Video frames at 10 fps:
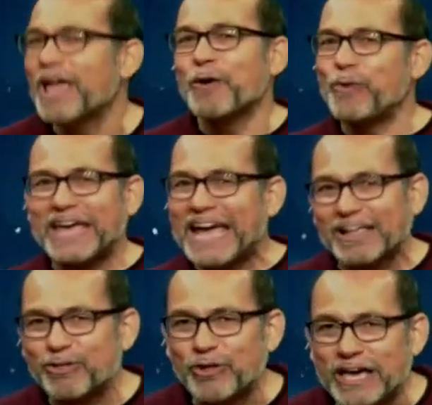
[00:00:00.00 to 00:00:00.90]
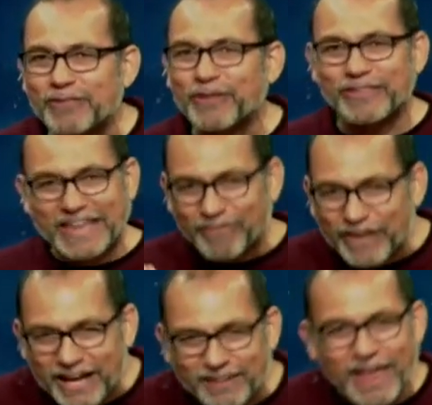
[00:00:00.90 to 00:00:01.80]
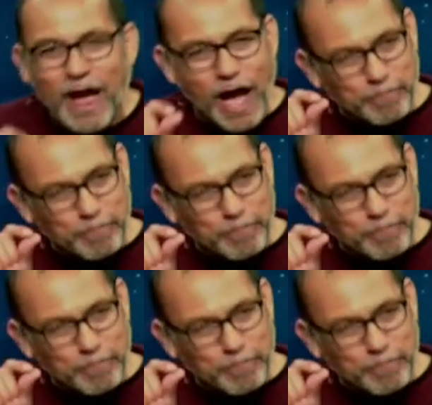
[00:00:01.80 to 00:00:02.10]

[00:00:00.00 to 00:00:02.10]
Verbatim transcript: we get Jesus giving us a